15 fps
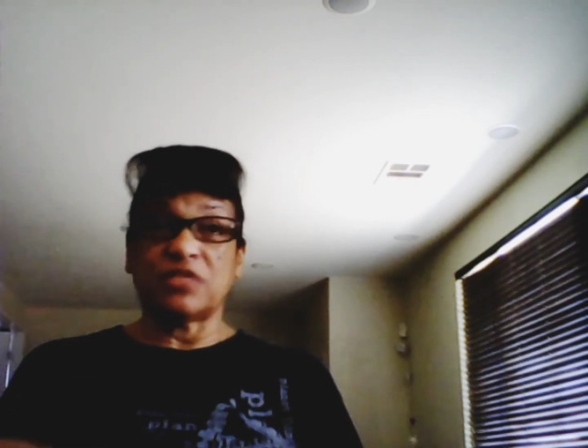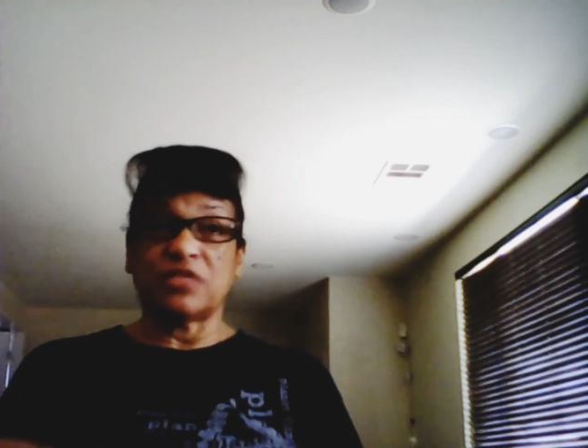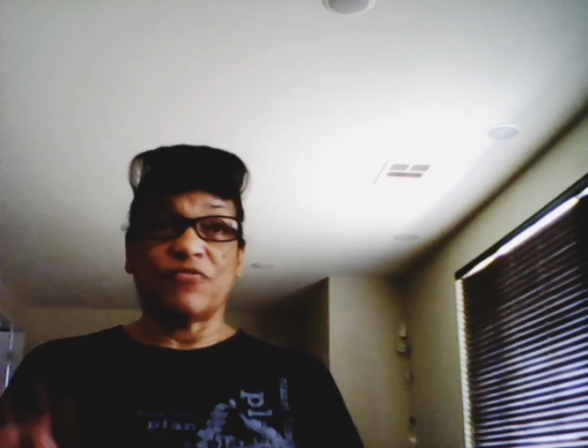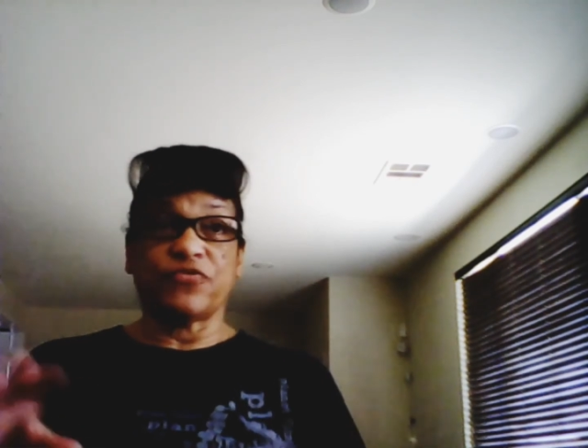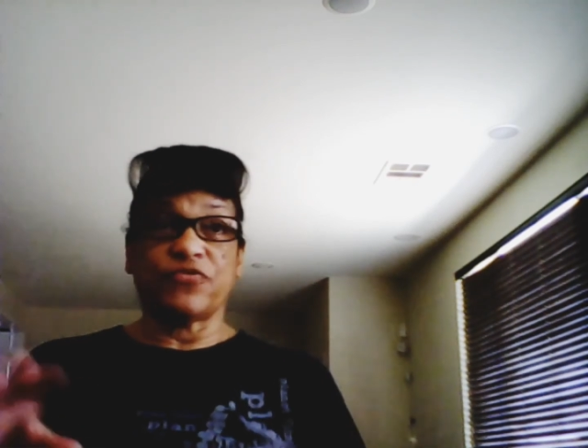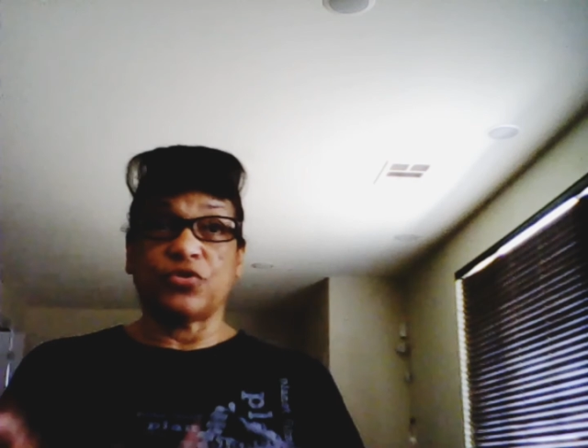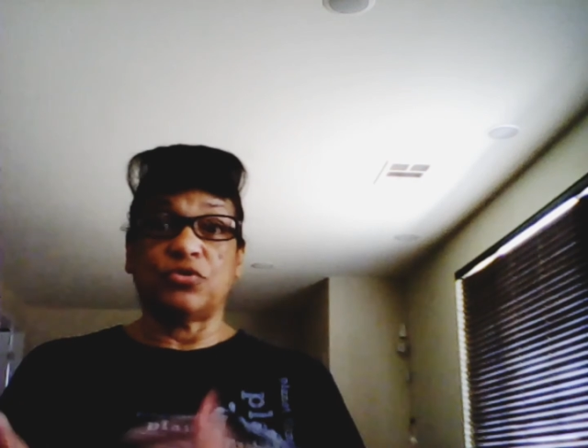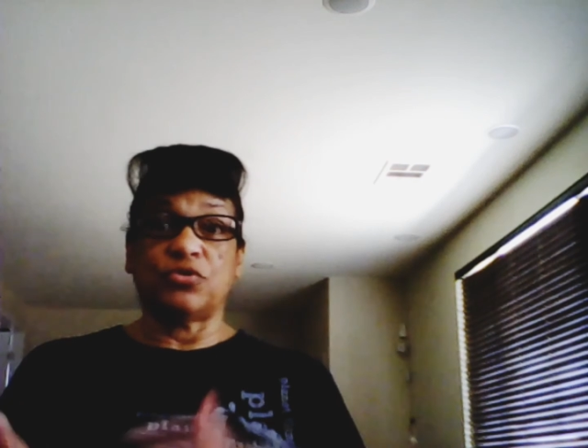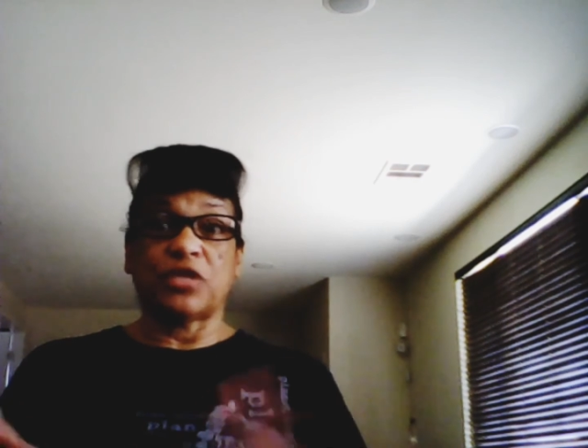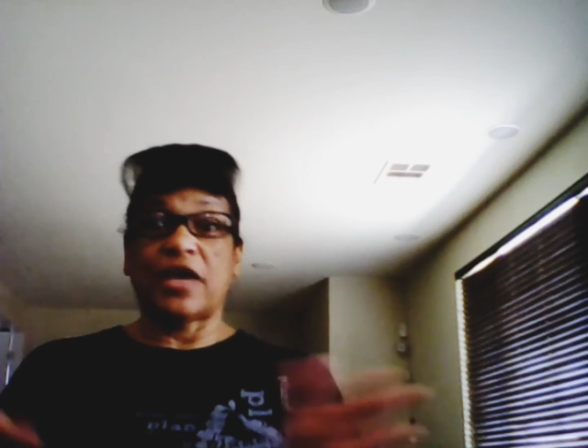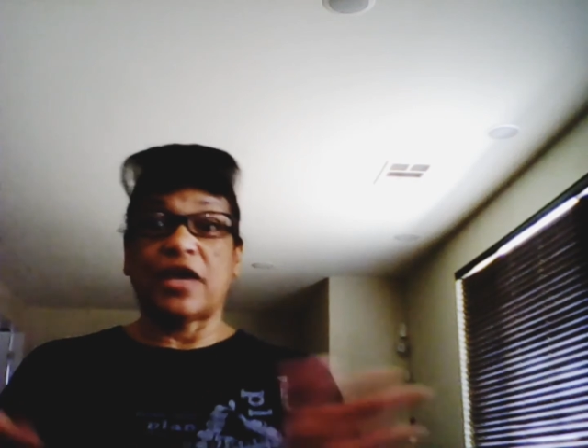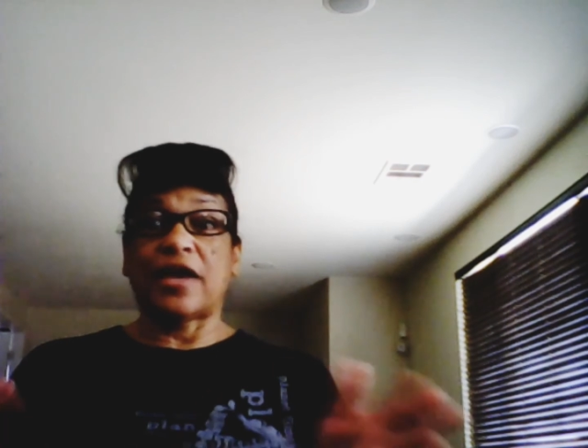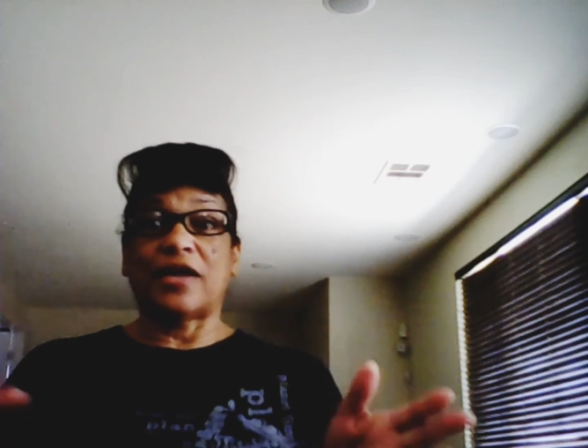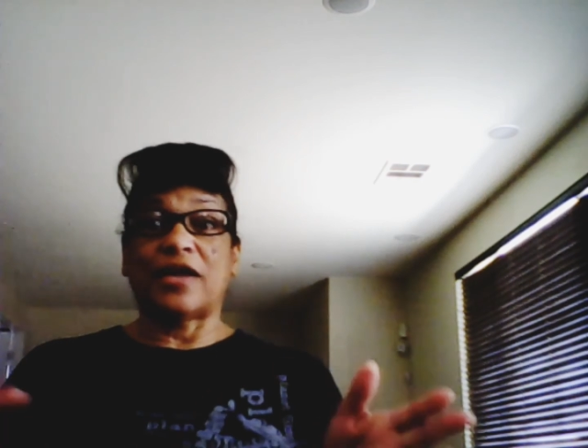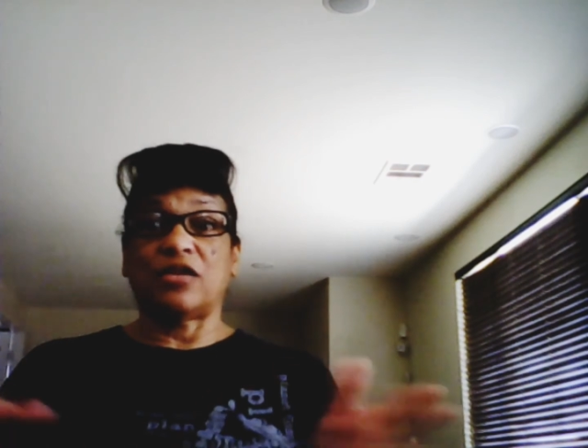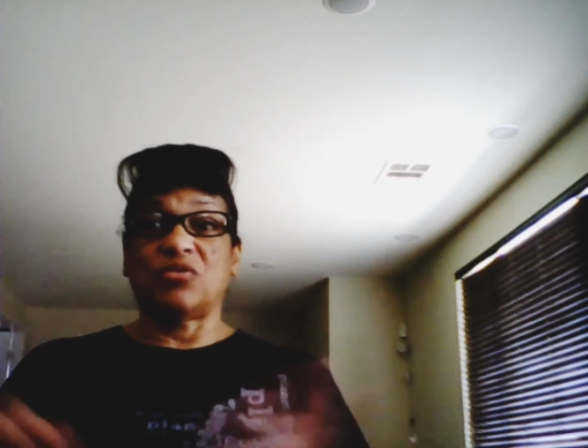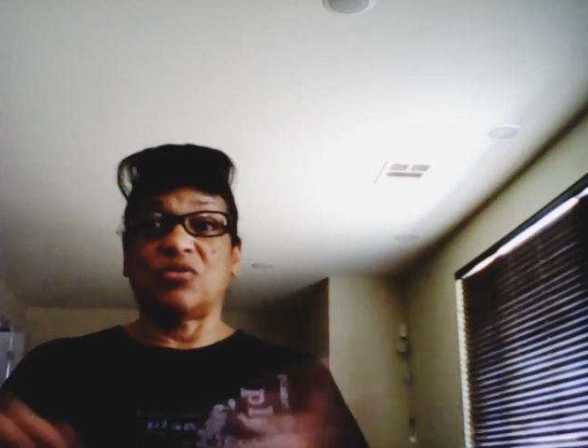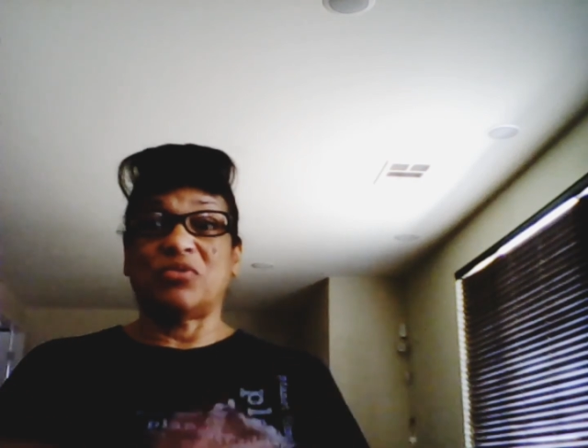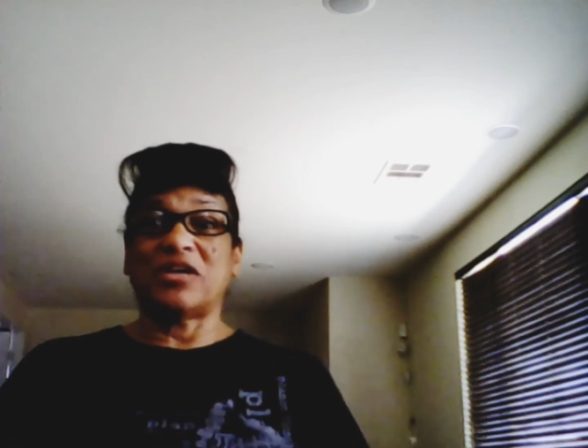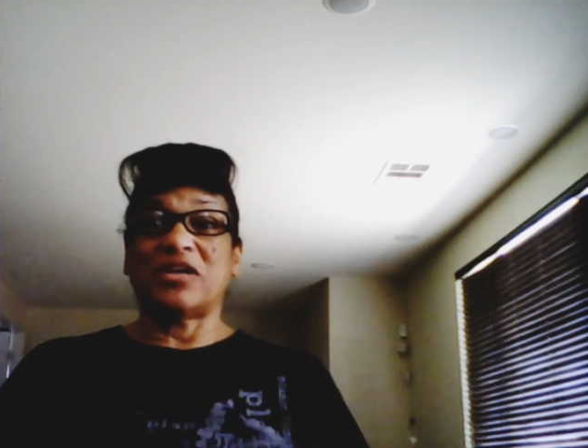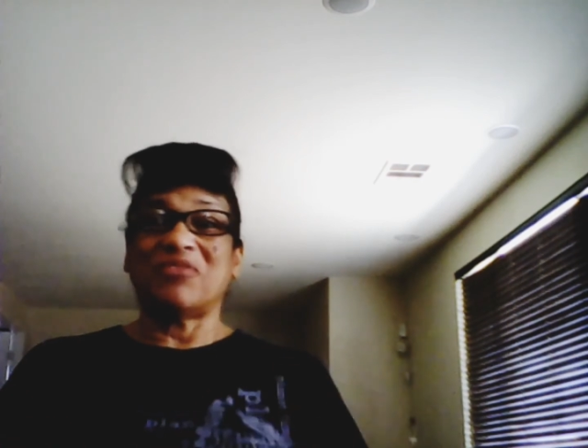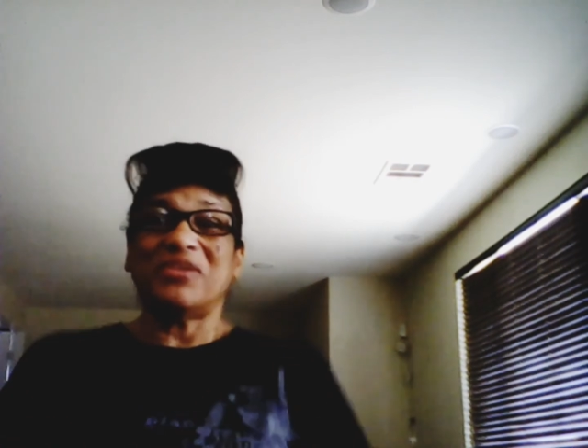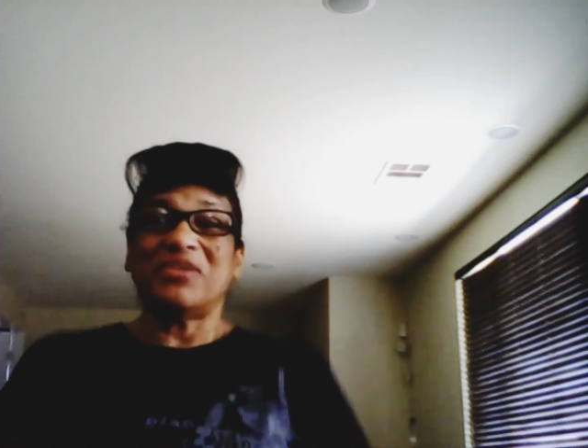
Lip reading: some fruit that had it or whatever.